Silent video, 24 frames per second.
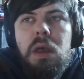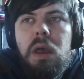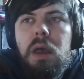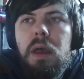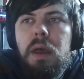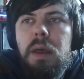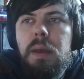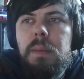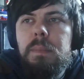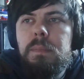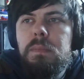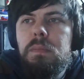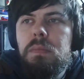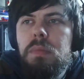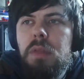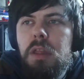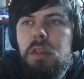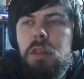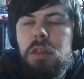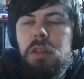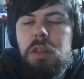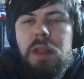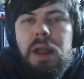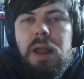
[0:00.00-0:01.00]

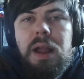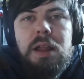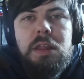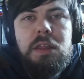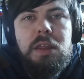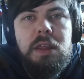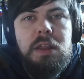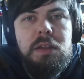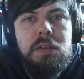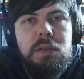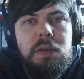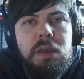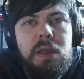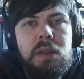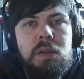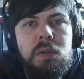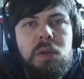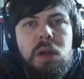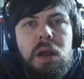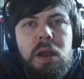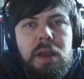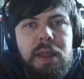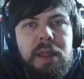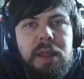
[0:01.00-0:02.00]
that started
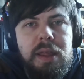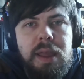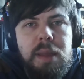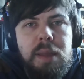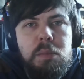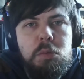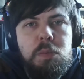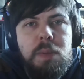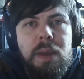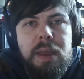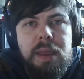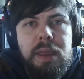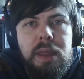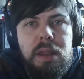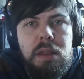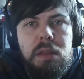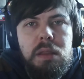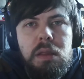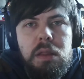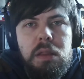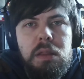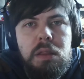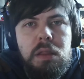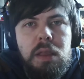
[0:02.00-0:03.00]
in arcade games back
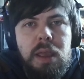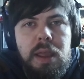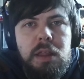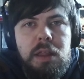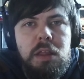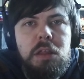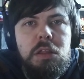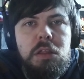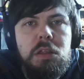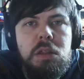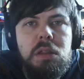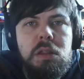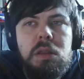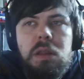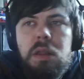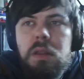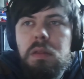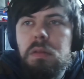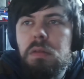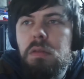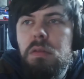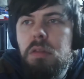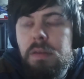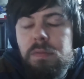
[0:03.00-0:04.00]
in the 80s
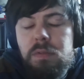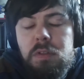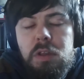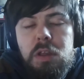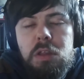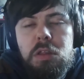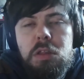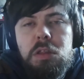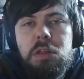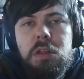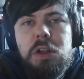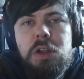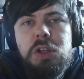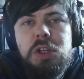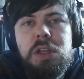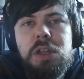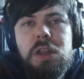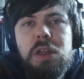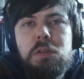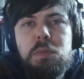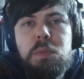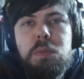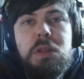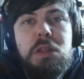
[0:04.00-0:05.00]
and 70s and such, and
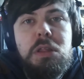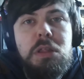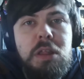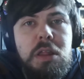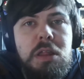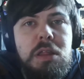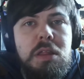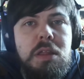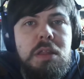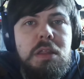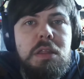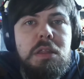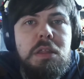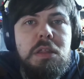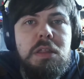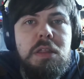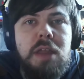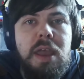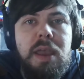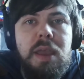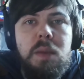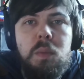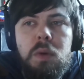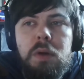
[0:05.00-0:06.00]
has persisted to this
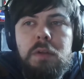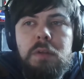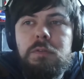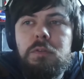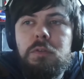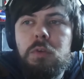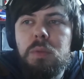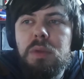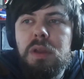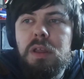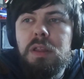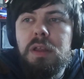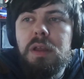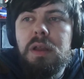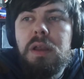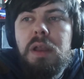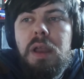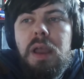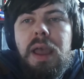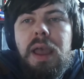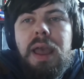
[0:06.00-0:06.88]
day in one form or another.